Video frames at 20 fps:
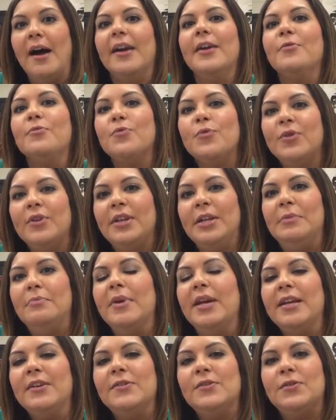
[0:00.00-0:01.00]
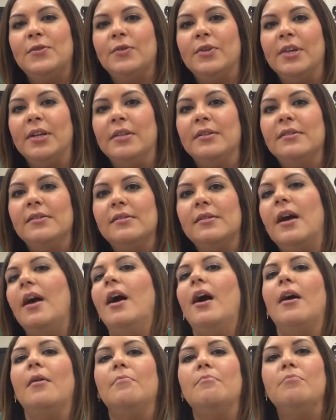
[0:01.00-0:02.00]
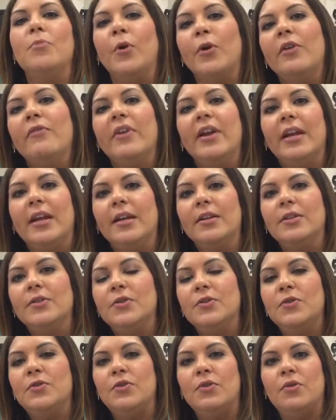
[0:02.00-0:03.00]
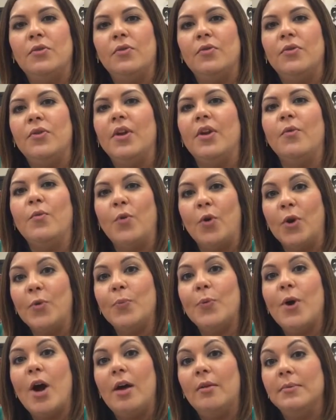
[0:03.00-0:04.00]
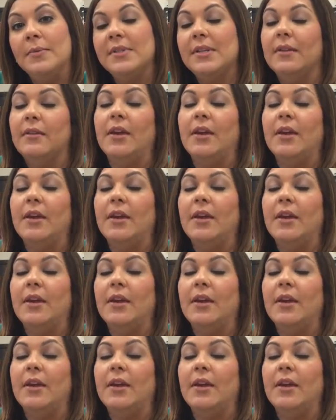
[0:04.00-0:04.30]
It really makes students motivated to do the word problems,